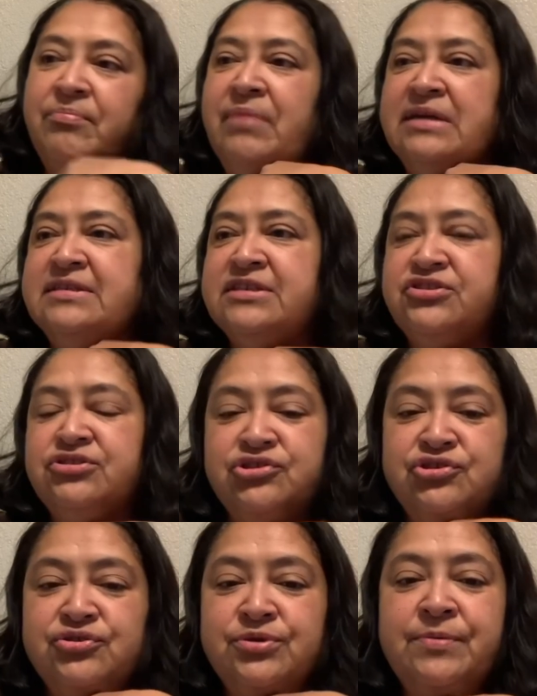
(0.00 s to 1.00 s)
My sister
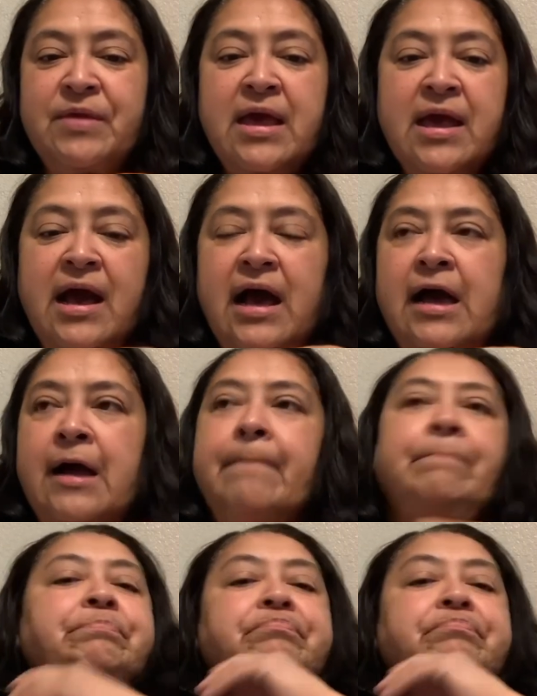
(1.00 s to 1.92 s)
too. I